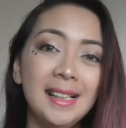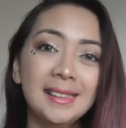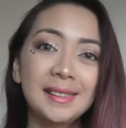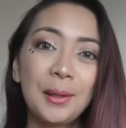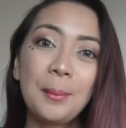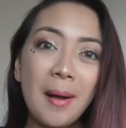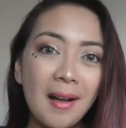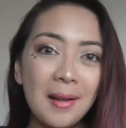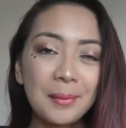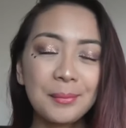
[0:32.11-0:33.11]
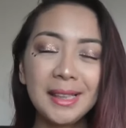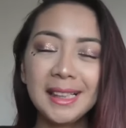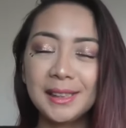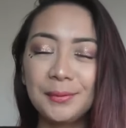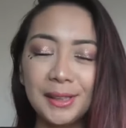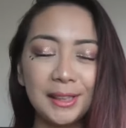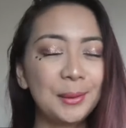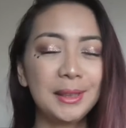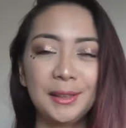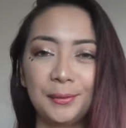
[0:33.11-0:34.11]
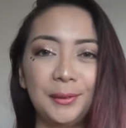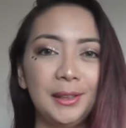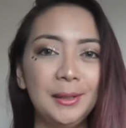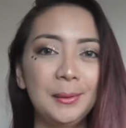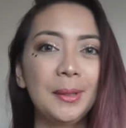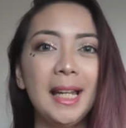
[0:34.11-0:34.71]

So, Mom, this video is for you,